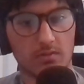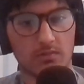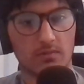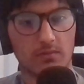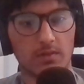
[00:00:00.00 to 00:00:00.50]

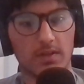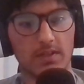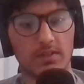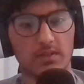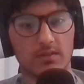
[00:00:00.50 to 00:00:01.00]

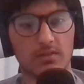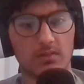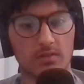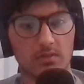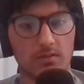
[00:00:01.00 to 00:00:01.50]
greater
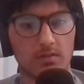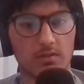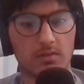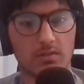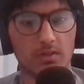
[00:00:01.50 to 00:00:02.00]

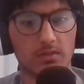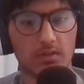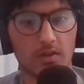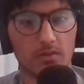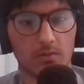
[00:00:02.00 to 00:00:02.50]

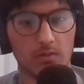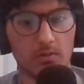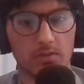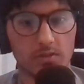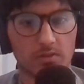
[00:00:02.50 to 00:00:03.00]
than or
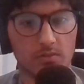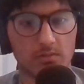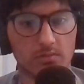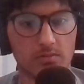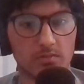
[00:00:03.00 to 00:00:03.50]

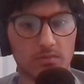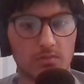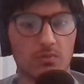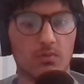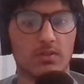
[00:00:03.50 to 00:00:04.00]
equal to
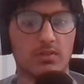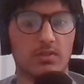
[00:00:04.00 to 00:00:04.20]
20.